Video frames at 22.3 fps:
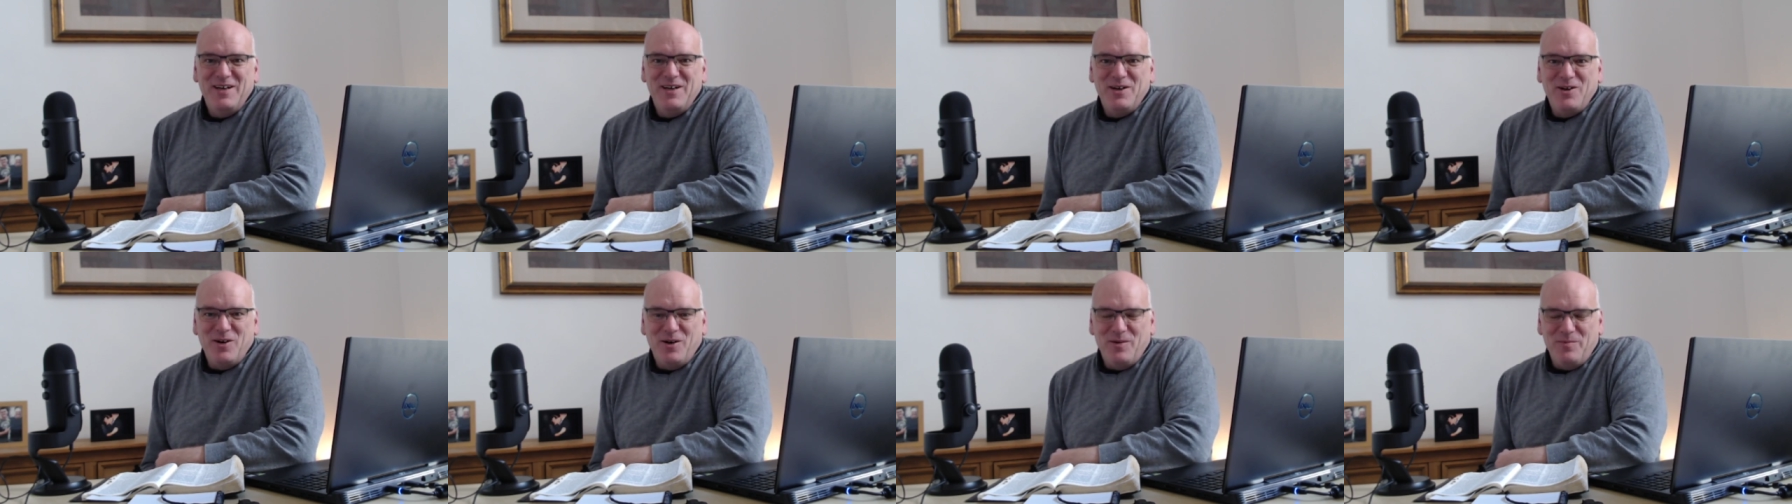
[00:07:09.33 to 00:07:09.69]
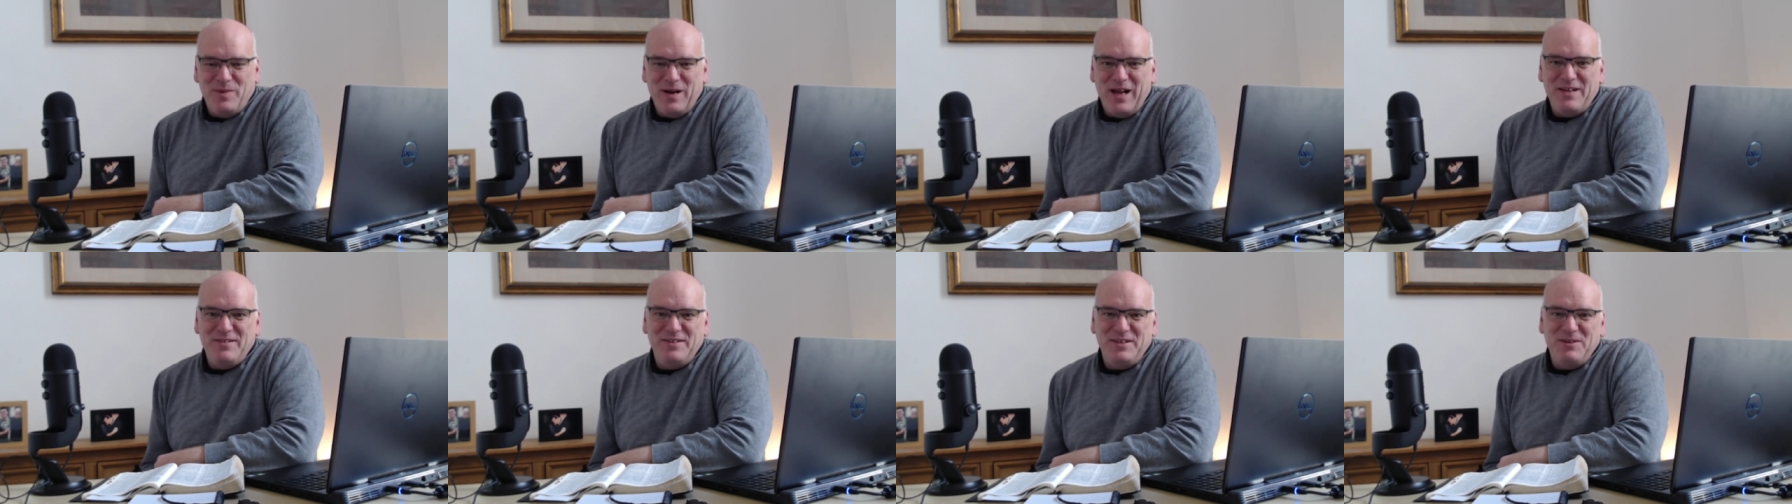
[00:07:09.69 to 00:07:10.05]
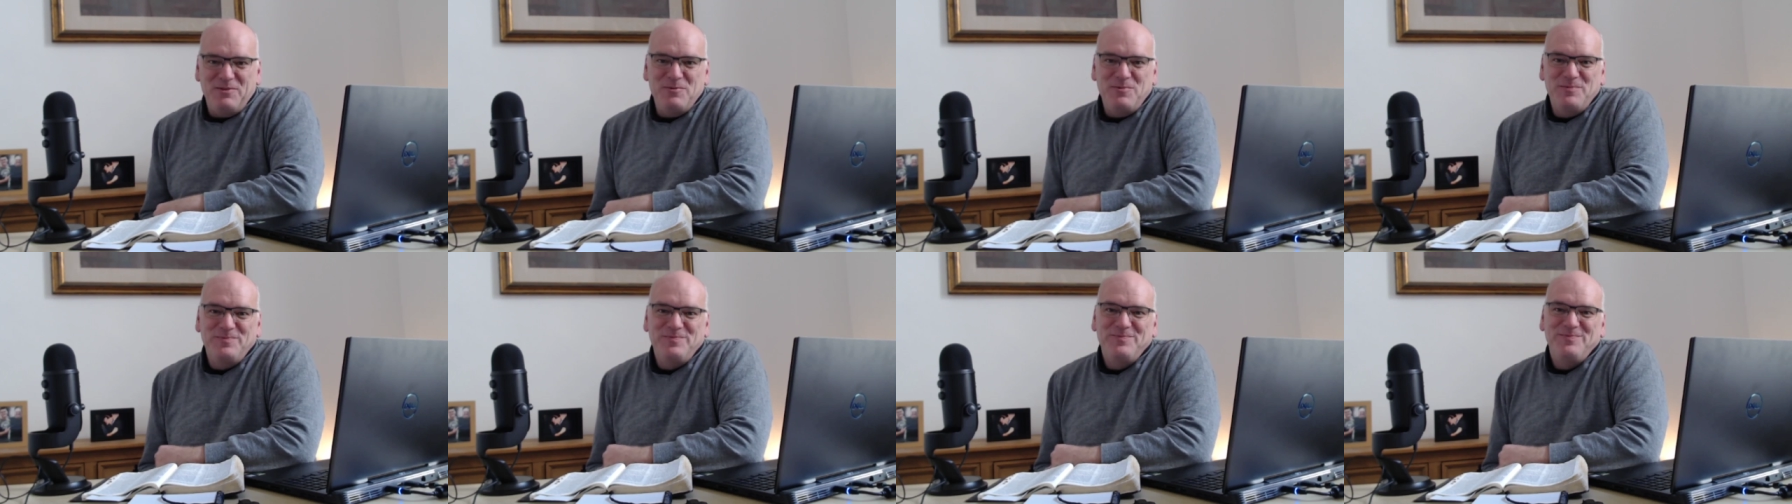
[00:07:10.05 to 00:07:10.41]
God bless you.
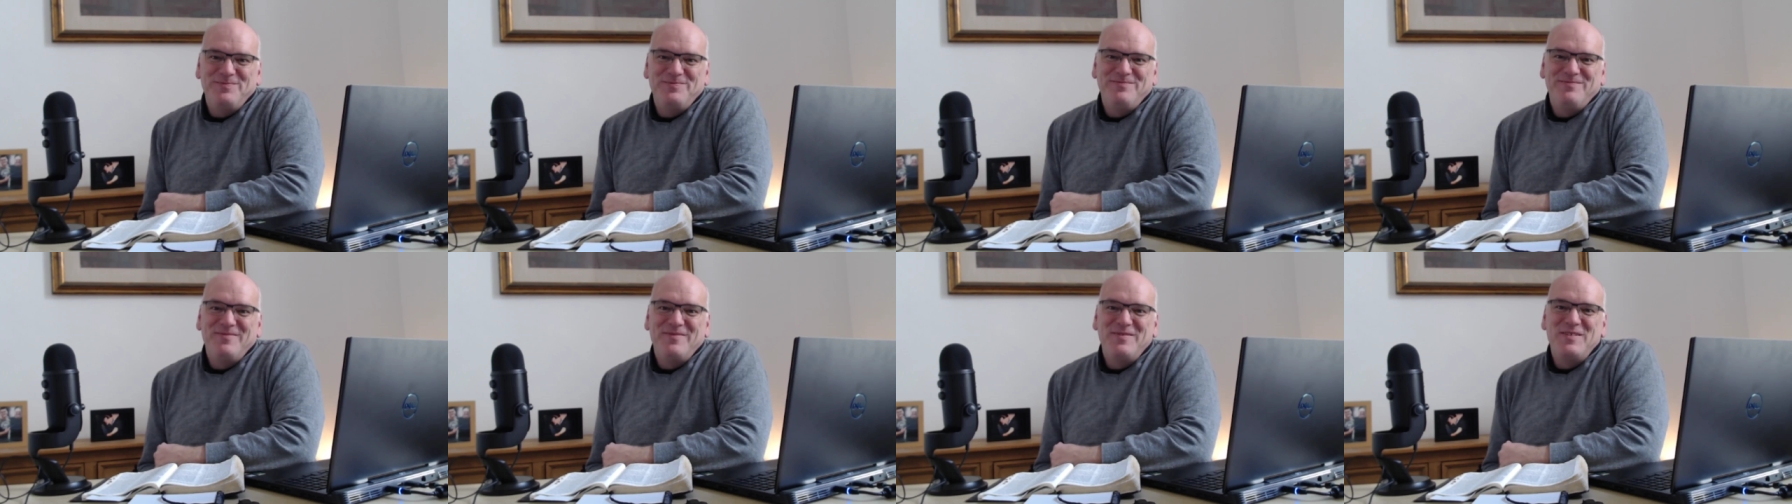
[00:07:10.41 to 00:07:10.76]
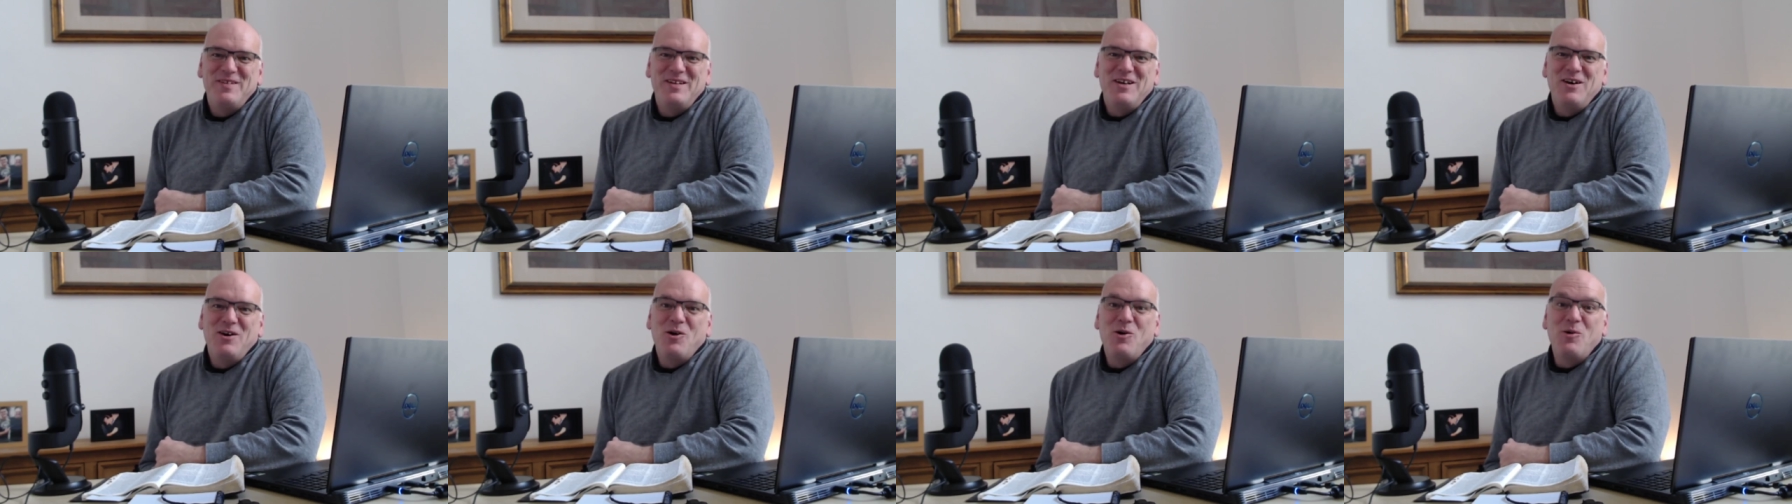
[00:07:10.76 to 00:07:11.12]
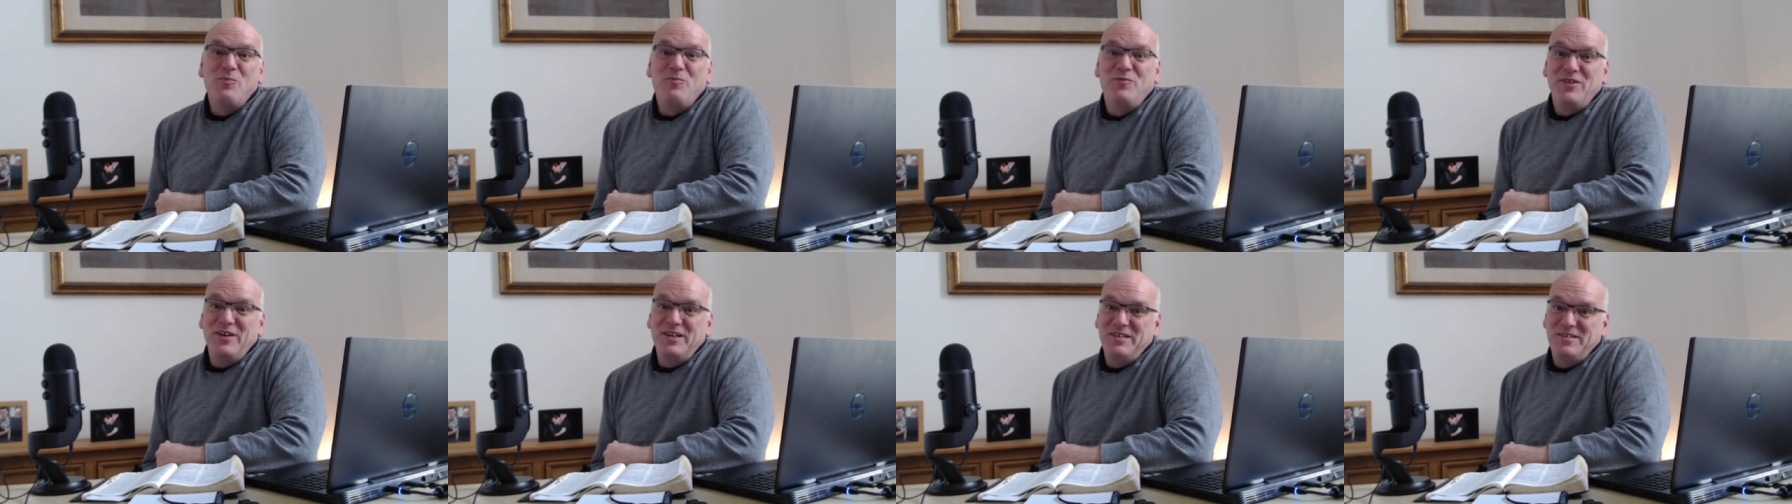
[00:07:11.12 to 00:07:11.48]

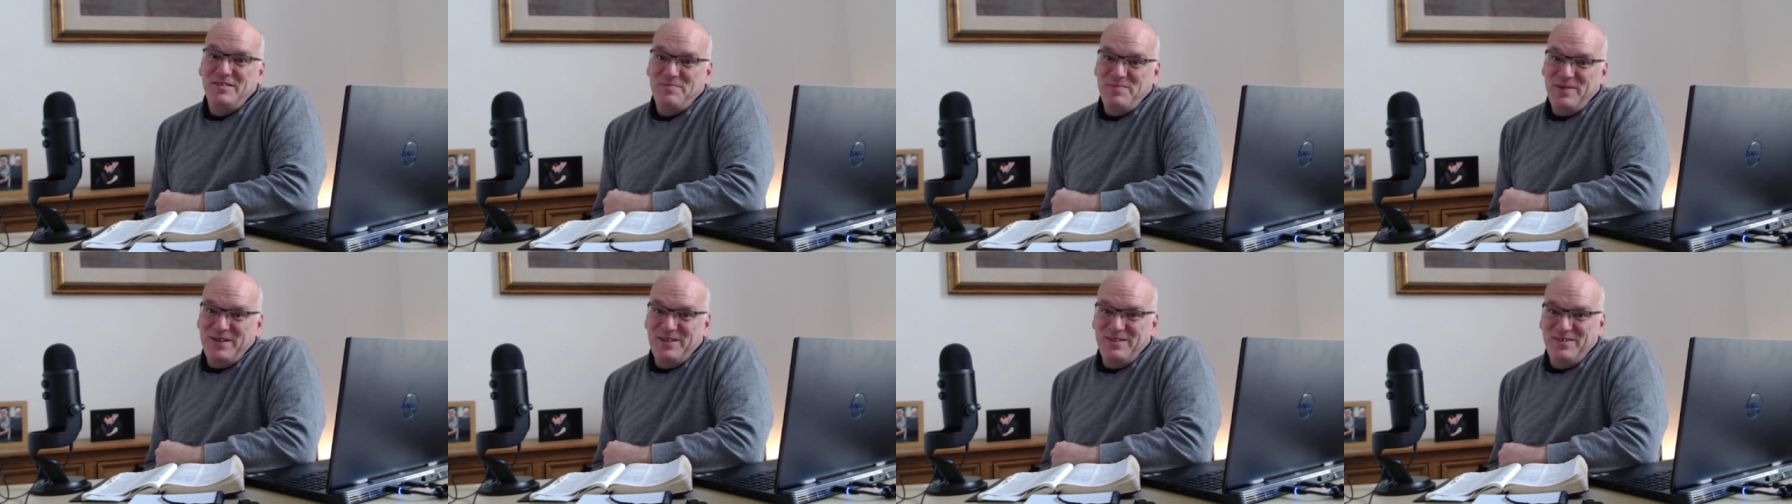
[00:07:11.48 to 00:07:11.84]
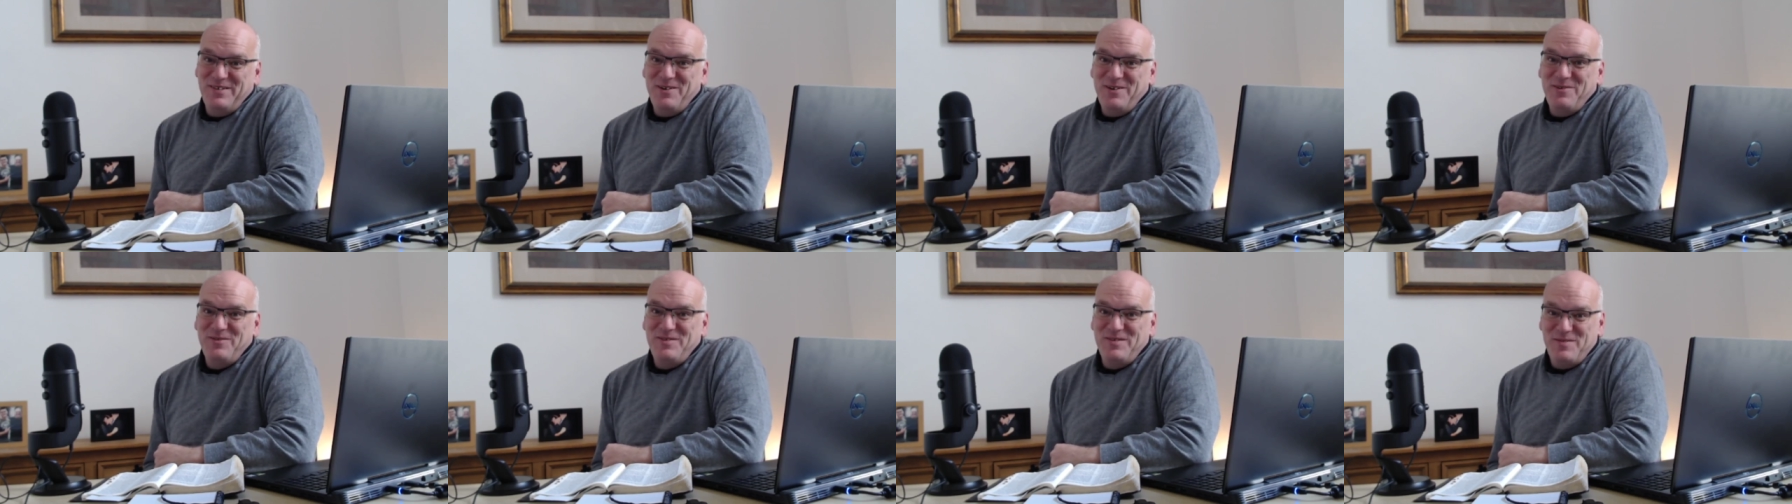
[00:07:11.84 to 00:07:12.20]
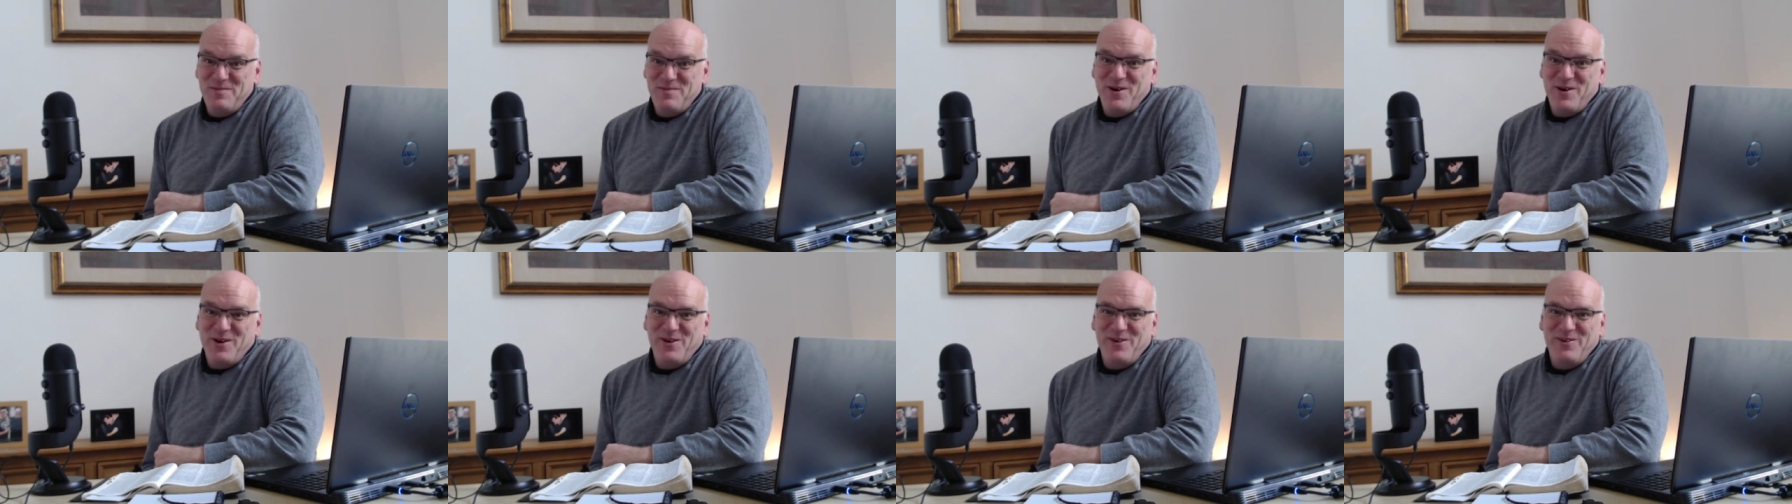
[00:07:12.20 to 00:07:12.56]
Hopefully, speak to you
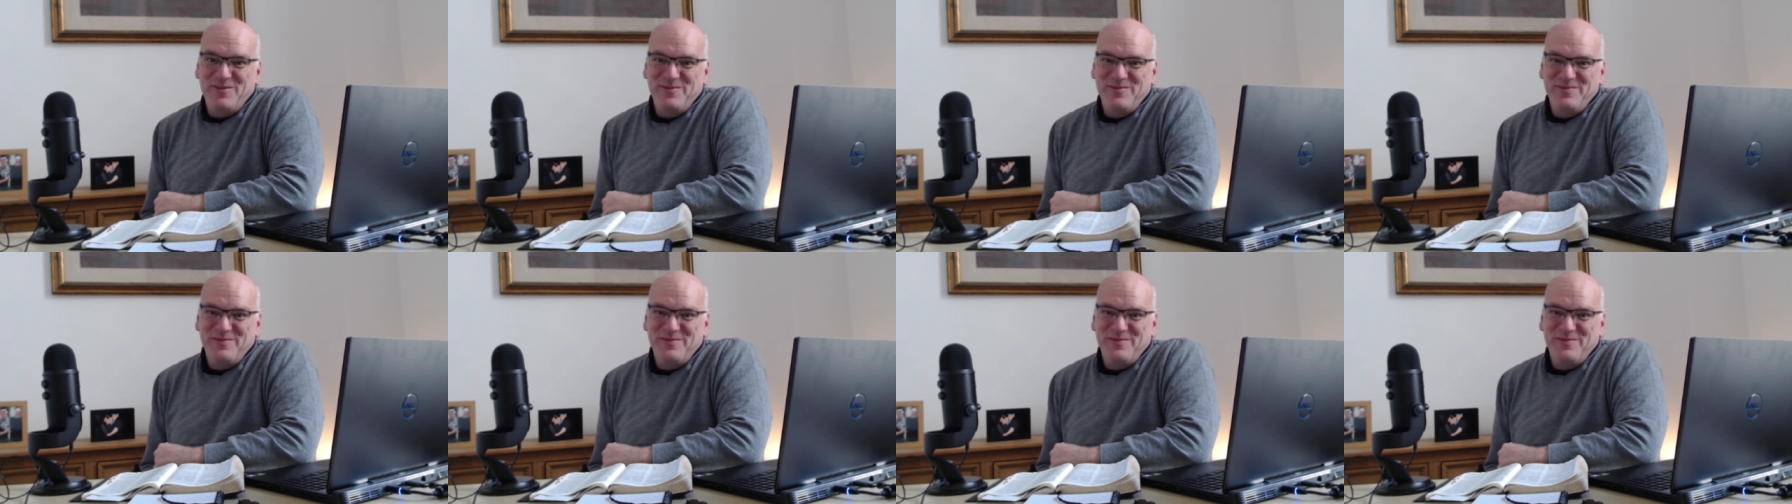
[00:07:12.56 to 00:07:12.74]
tomorrow.